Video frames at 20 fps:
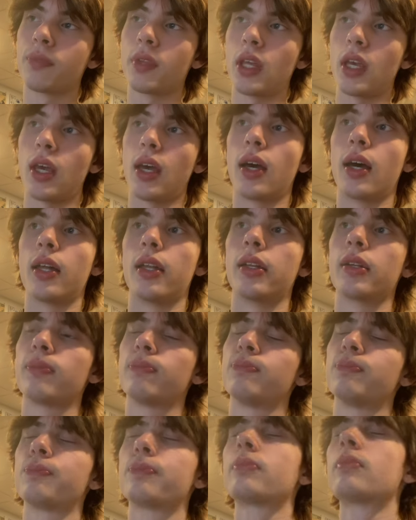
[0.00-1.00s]
and
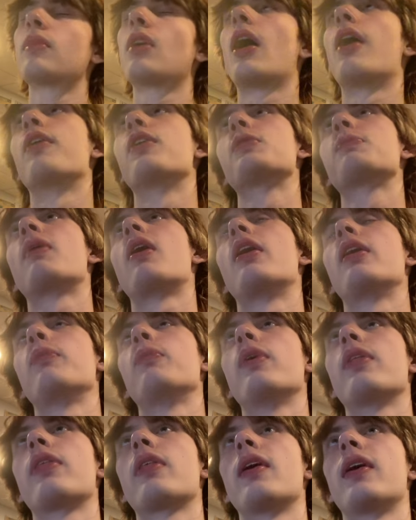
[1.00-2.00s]
I responded
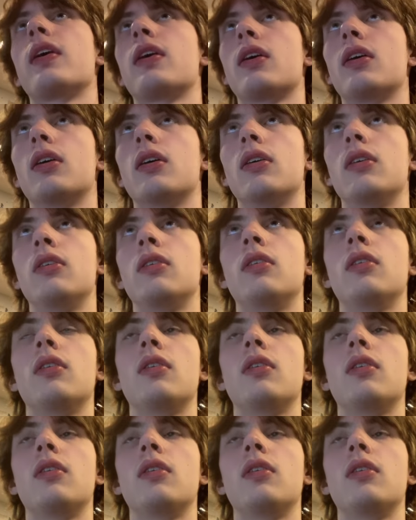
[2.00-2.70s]
with like a